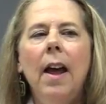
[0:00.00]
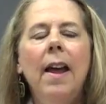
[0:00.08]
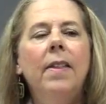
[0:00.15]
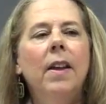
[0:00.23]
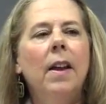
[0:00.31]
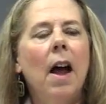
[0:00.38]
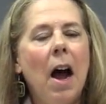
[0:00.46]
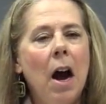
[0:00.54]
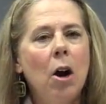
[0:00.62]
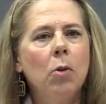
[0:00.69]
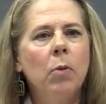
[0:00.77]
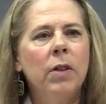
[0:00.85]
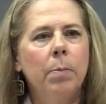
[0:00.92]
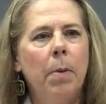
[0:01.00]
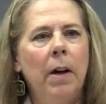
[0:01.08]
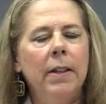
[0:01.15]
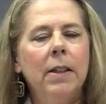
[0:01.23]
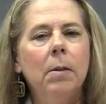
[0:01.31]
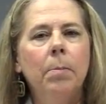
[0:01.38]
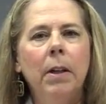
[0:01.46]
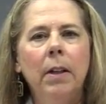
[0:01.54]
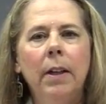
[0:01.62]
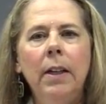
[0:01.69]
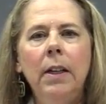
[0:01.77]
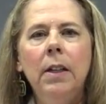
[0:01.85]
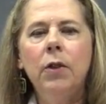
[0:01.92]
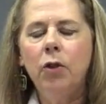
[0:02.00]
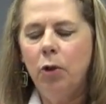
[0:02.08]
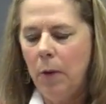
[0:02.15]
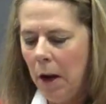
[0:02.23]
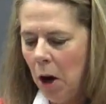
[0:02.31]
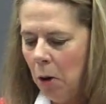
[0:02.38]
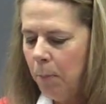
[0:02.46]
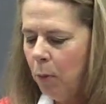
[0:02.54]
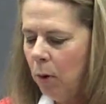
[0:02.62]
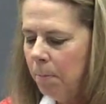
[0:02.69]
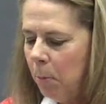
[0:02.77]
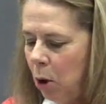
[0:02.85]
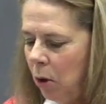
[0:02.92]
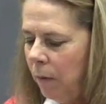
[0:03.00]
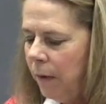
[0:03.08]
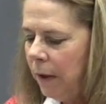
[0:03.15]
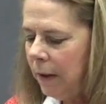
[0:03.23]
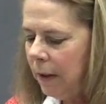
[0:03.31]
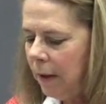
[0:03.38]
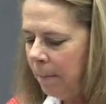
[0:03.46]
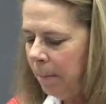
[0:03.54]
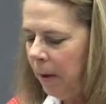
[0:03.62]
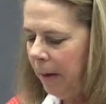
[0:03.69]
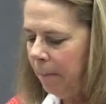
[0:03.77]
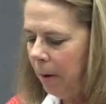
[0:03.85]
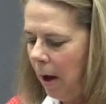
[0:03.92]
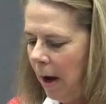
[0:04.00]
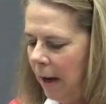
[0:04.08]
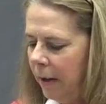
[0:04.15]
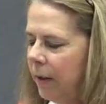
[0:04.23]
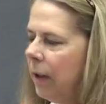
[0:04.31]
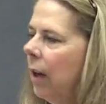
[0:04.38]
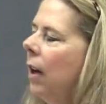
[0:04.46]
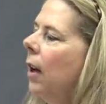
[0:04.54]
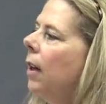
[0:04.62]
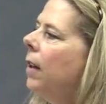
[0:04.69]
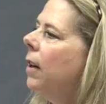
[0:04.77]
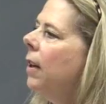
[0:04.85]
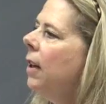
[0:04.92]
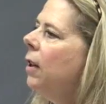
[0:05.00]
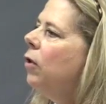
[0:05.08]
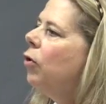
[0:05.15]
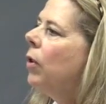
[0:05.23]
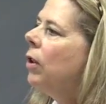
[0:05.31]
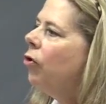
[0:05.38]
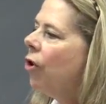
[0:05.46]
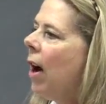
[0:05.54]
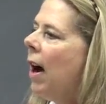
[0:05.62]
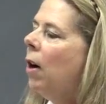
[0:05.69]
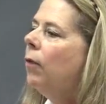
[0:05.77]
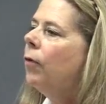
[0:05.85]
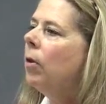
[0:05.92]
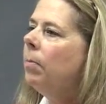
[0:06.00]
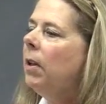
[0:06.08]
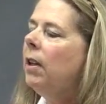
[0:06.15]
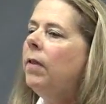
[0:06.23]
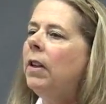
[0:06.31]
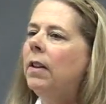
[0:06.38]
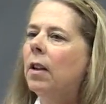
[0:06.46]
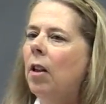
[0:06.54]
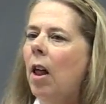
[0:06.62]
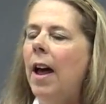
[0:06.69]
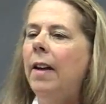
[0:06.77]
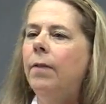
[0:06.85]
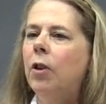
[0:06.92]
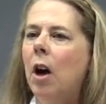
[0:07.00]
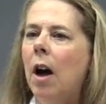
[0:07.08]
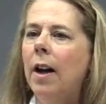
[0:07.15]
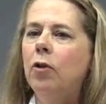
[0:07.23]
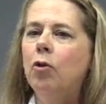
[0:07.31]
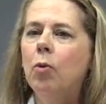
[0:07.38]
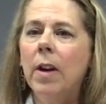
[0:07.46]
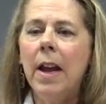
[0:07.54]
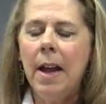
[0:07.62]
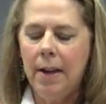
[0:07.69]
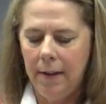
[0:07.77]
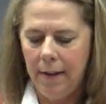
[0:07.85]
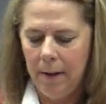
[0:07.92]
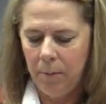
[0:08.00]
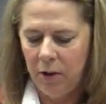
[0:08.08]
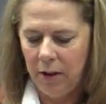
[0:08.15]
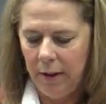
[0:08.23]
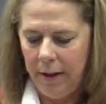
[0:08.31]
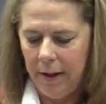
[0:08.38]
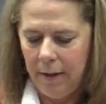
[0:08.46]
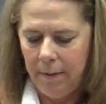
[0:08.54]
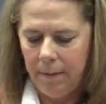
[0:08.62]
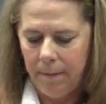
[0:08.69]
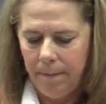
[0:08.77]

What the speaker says: and that our responsibility is to help remove the stumbling blocks that hinder a child from living the life God created them to live.